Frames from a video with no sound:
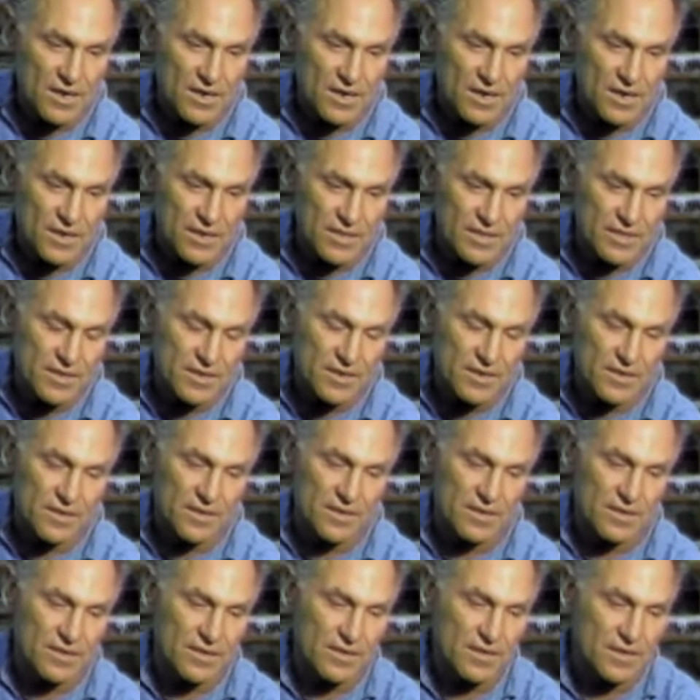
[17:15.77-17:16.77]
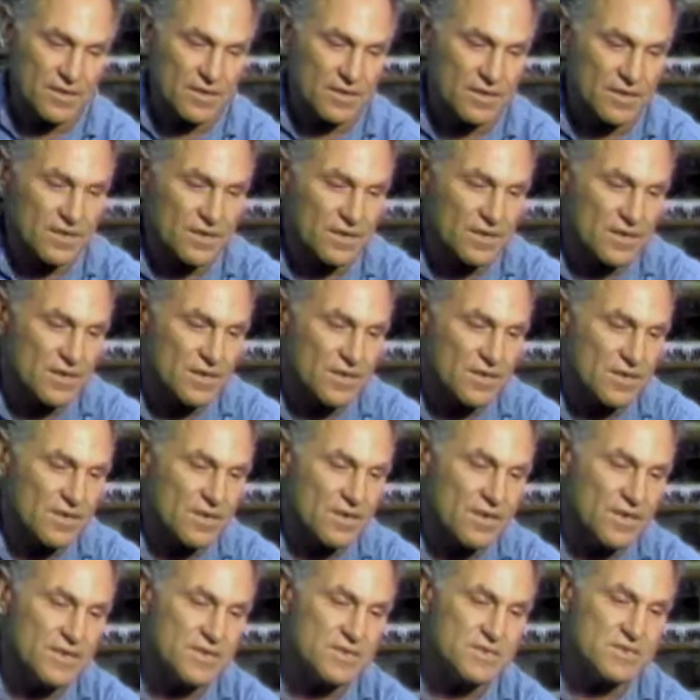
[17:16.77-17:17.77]
I think it
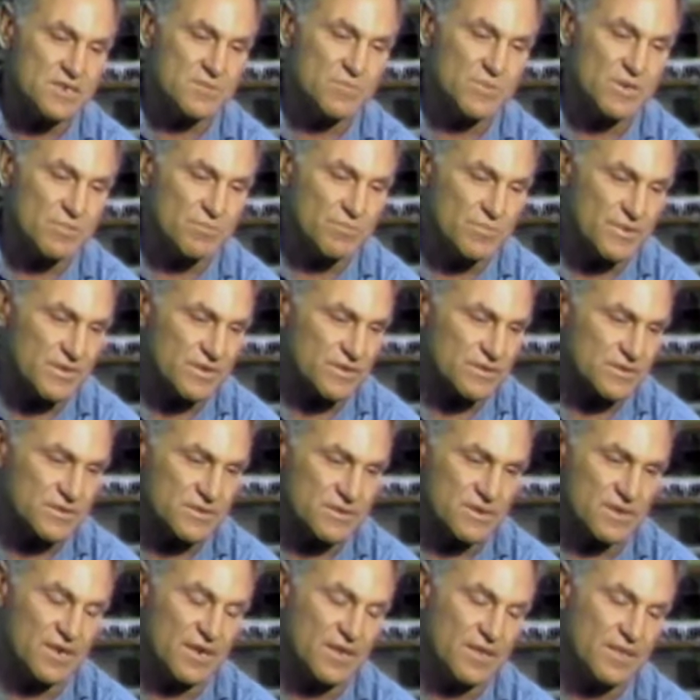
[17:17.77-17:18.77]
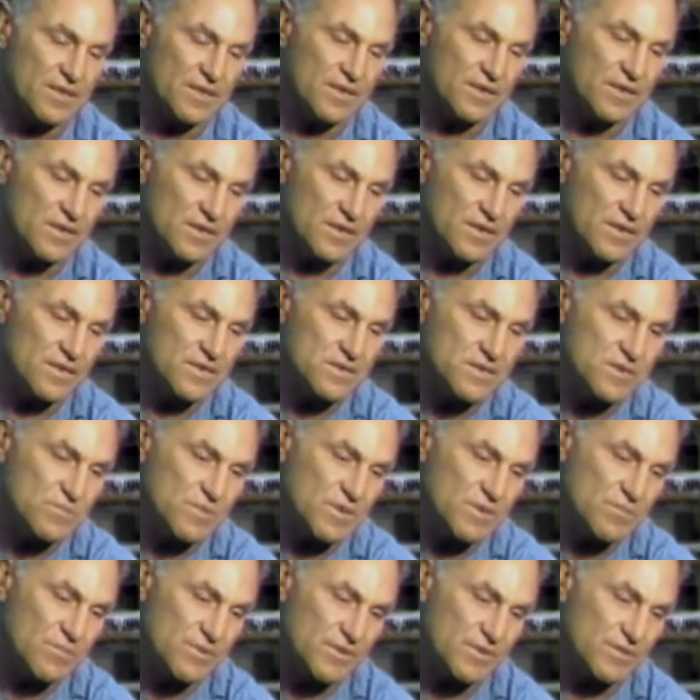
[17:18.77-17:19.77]
needs to be built. And I think it needs to
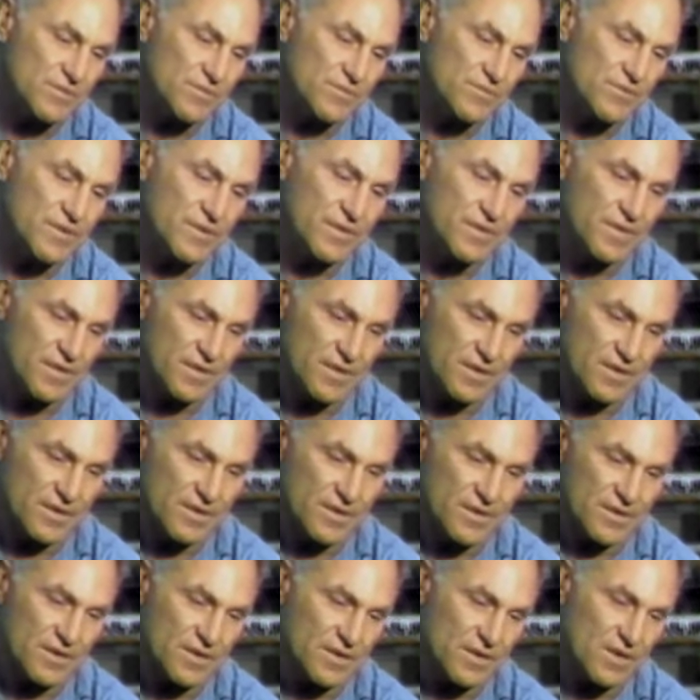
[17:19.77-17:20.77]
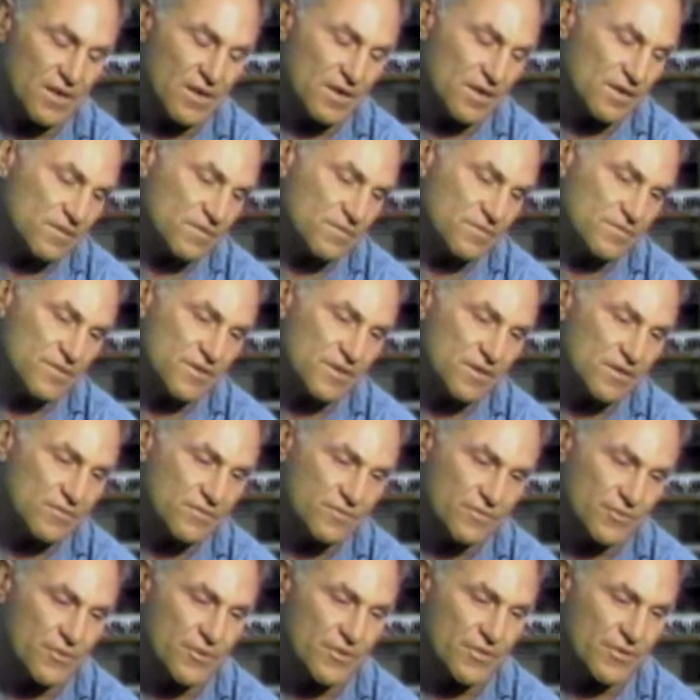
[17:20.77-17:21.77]
be built with a lot of uh,
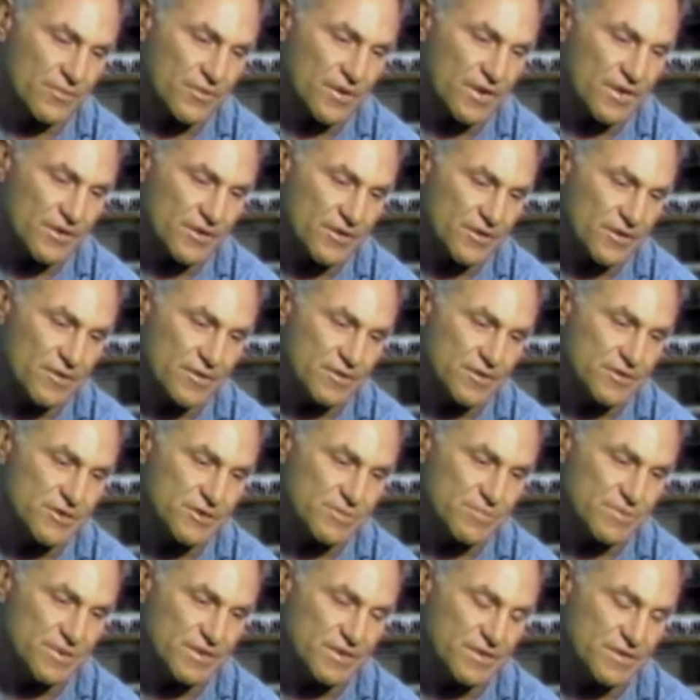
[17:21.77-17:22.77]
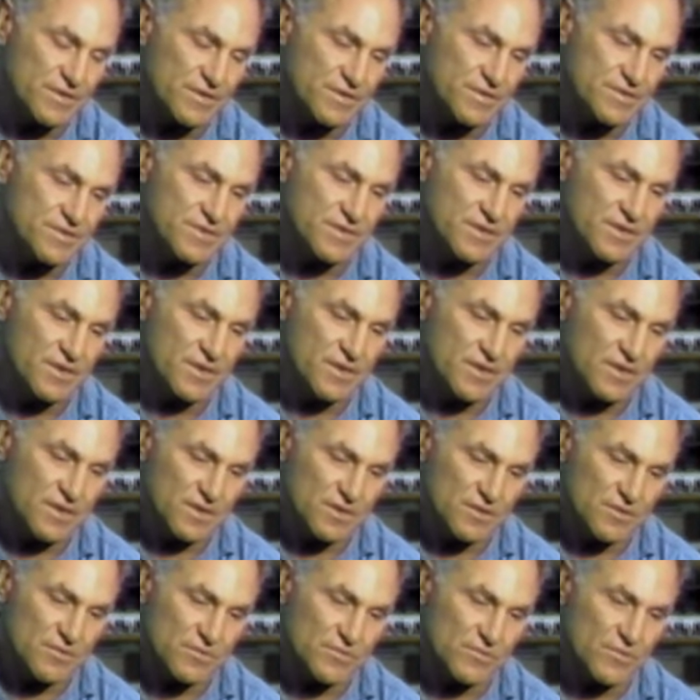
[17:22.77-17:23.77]
forthright courage, because
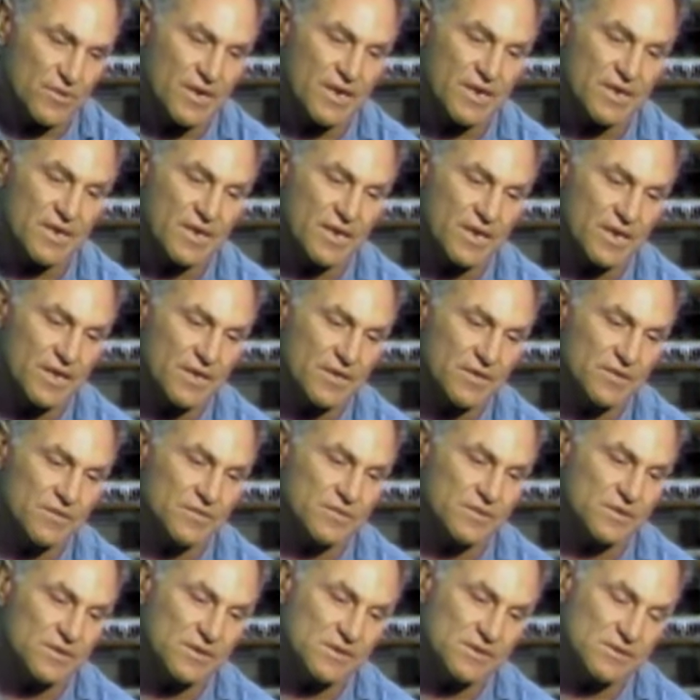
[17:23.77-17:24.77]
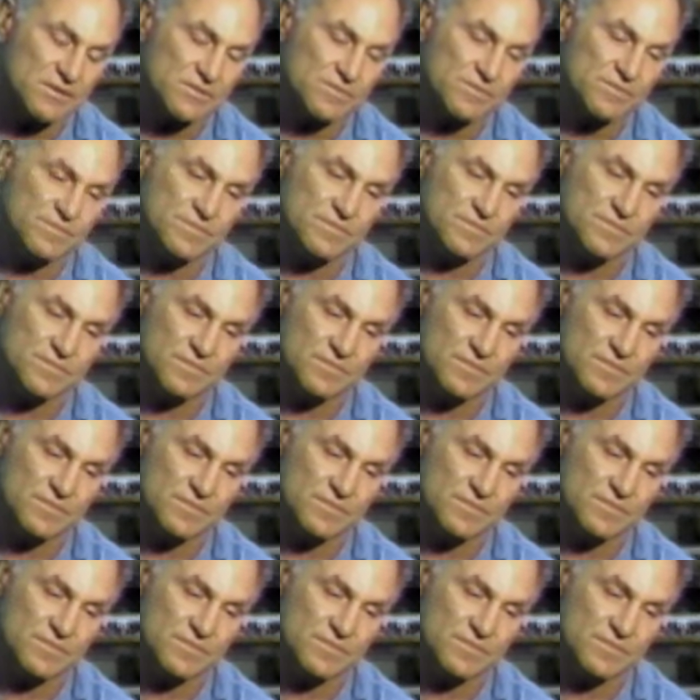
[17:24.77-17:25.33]
right now, um,